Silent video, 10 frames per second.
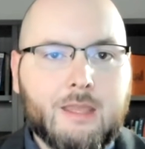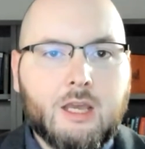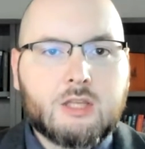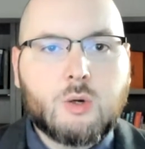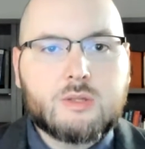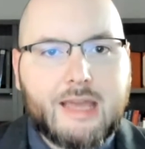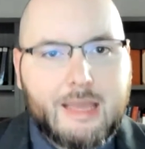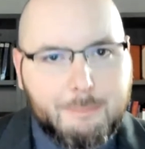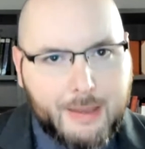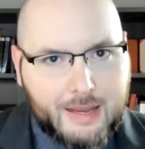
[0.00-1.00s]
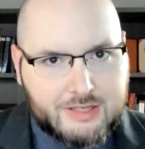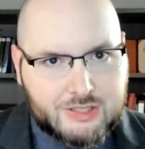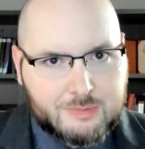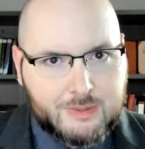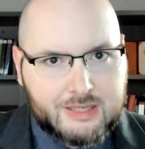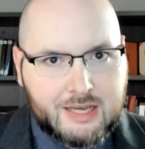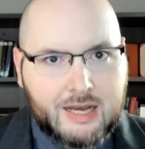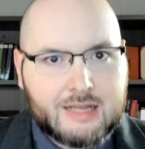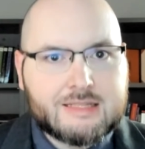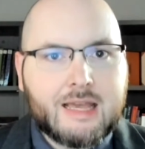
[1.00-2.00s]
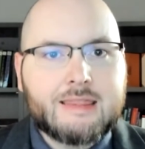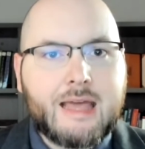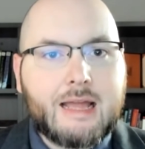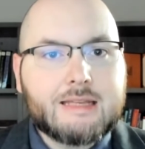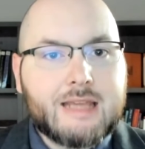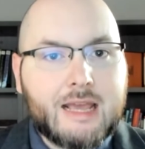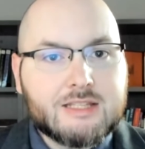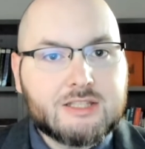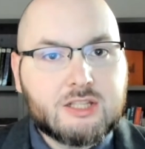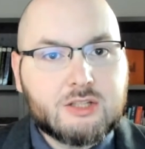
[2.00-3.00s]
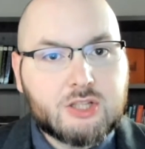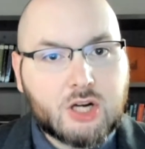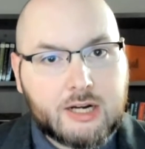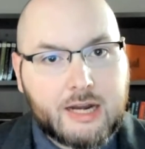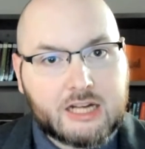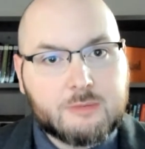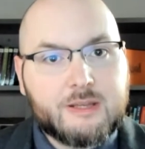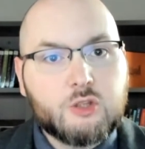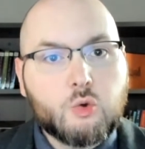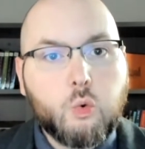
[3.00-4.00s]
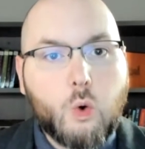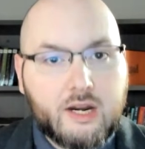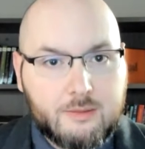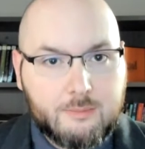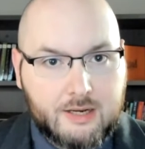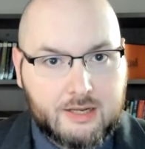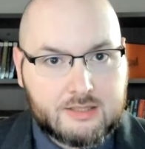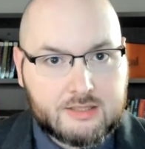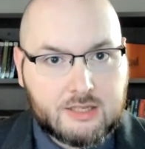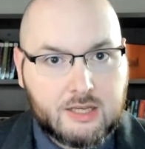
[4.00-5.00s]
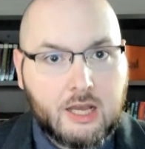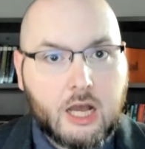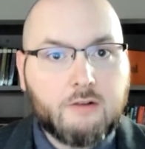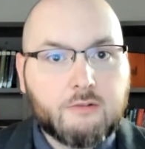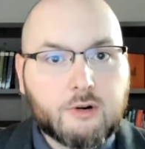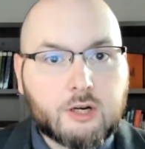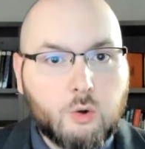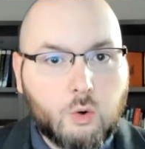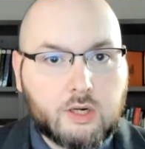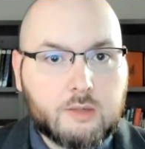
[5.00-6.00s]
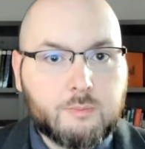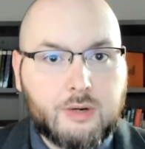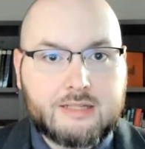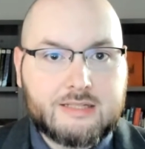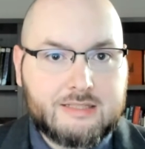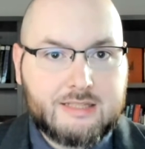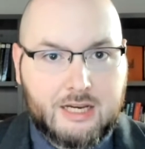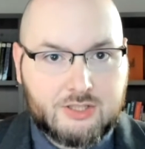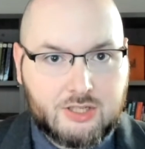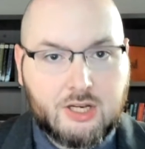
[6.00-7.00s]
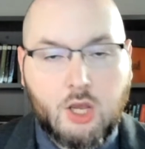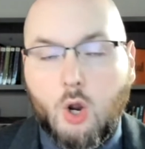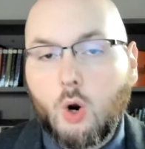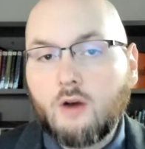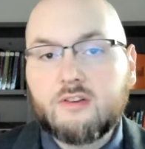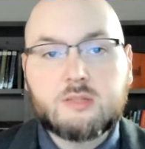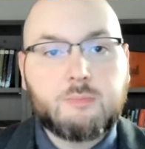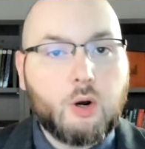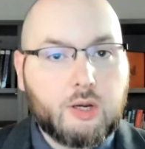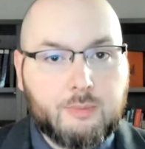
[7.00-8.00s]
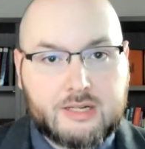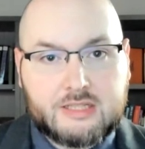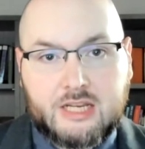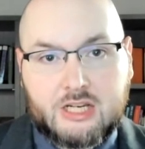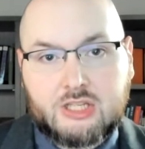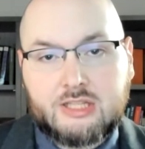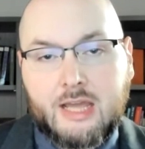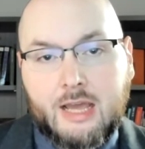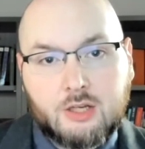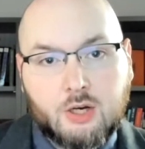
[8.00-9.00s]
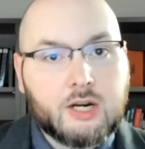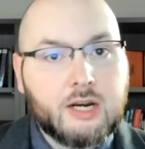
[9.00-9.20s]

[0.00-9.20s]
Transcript: So it's 8 pages because that tends to turn out to be 20 minutes of a recorded presentation or of a spoken presentation that you're